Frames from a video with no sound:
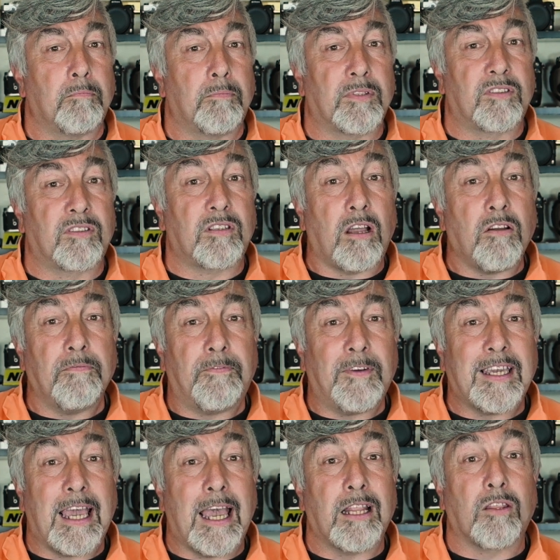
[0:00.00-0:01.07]
But don't
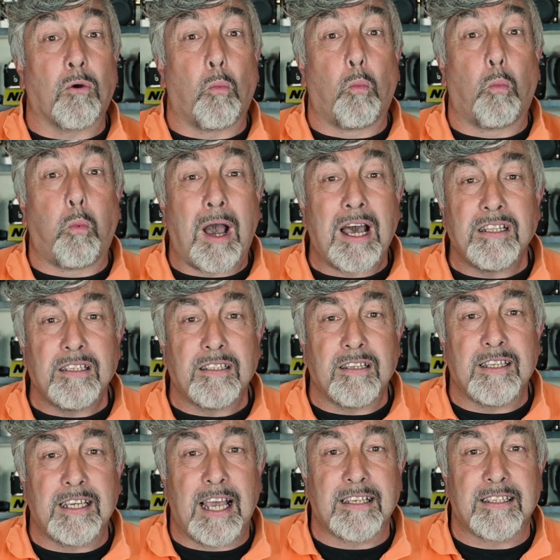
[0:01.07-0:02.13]
forget that one is a
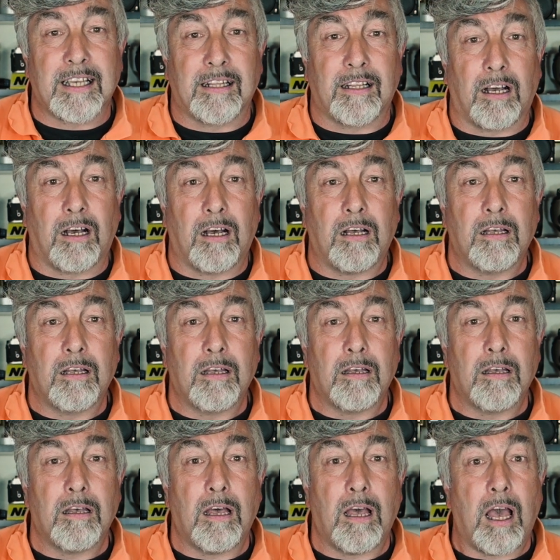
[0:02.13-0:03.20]
DSLR
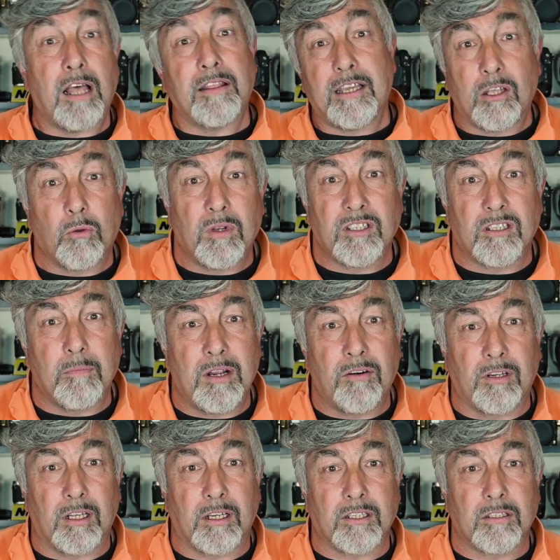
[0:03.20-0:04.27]
and the other one's a
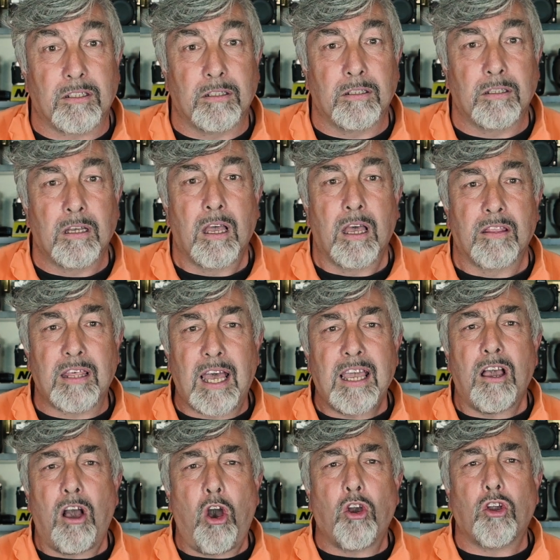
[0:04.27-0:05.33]
mirrorless.
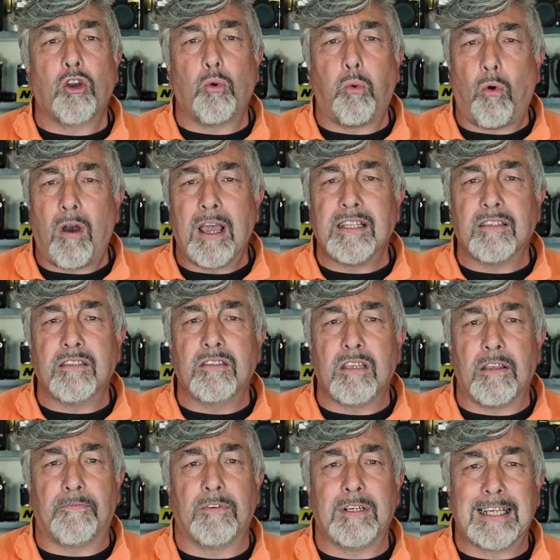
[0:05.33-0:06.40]
They are quite
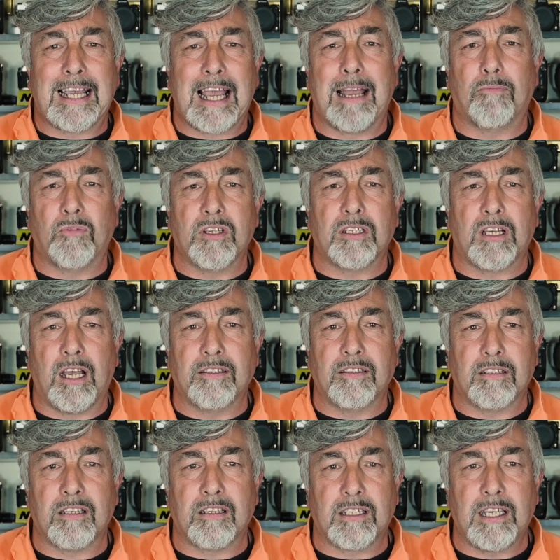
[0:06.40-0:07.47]
different cameras
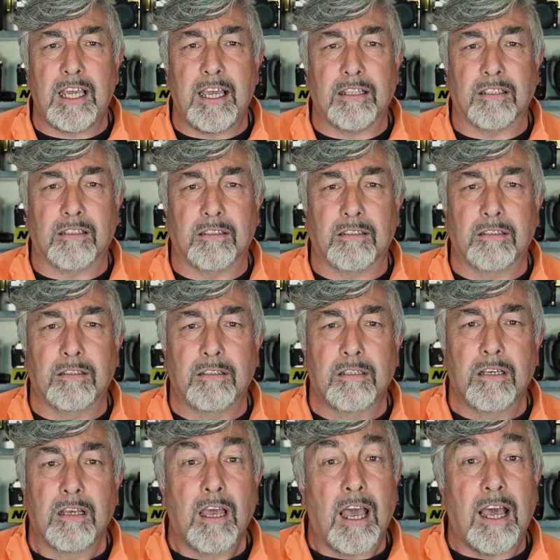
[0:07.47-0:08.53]
under the skin.
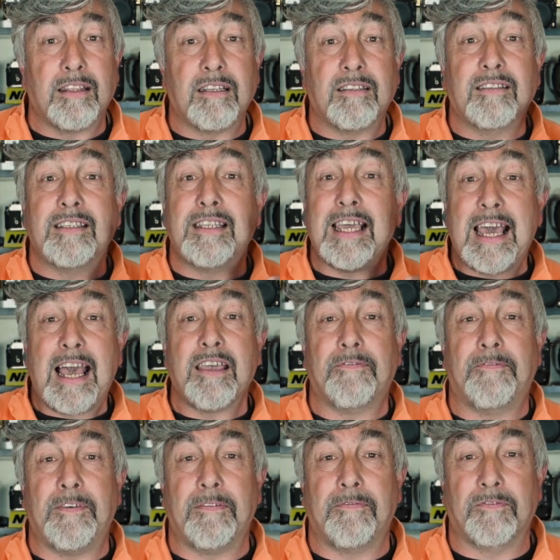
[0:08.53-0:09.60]
And the
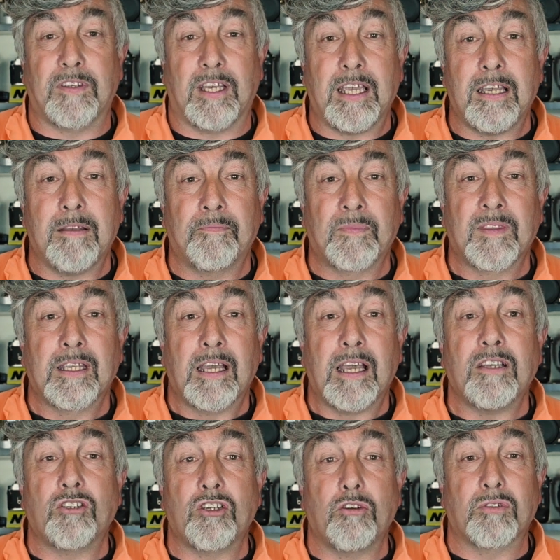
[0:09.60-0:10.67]
D850
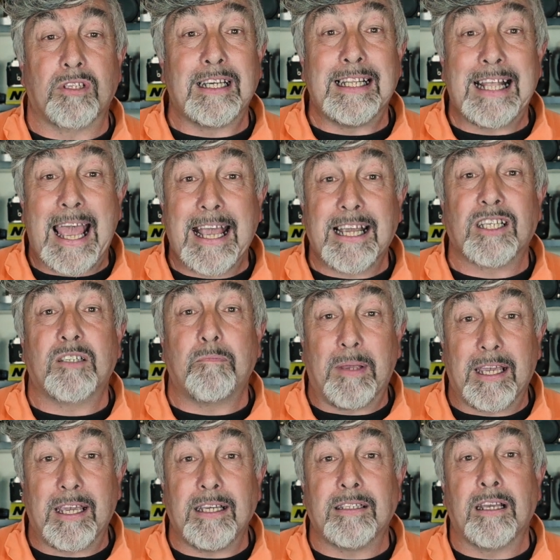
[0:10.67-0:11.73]
is using an
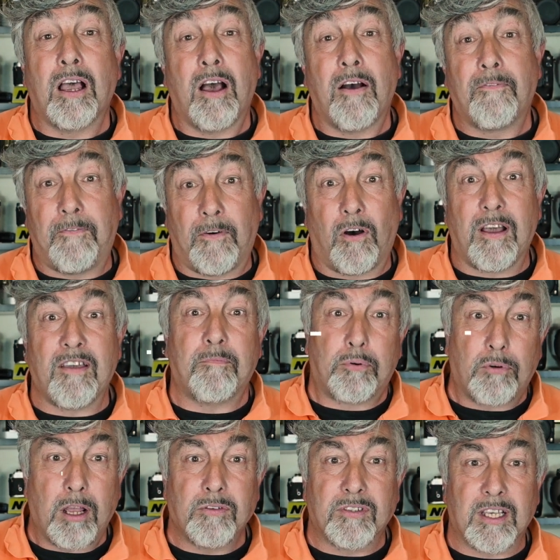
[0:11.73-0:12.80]
X-Speed 5
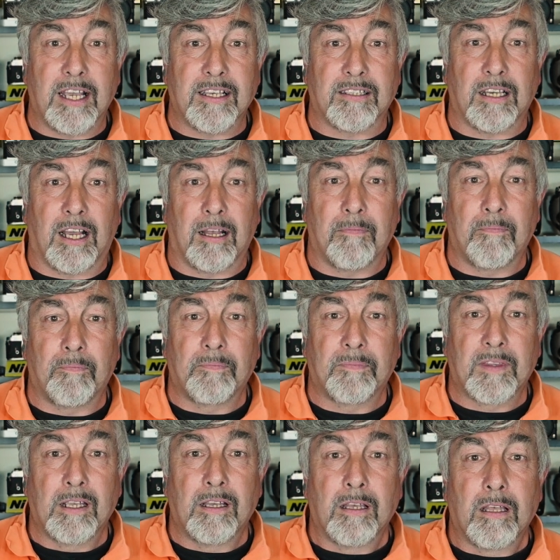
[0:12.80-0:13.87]
processor,
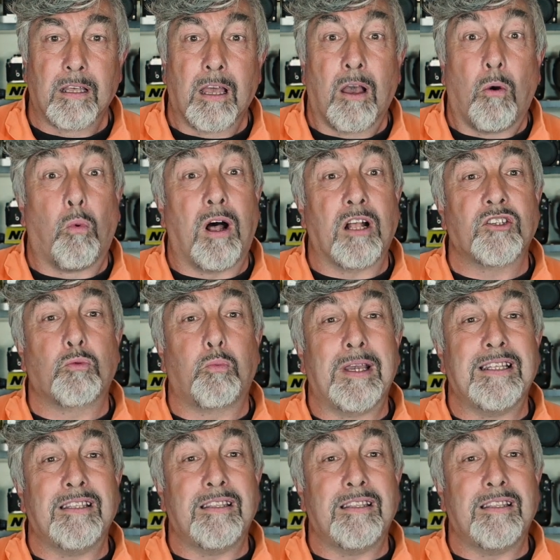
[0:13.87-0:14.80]
whilst we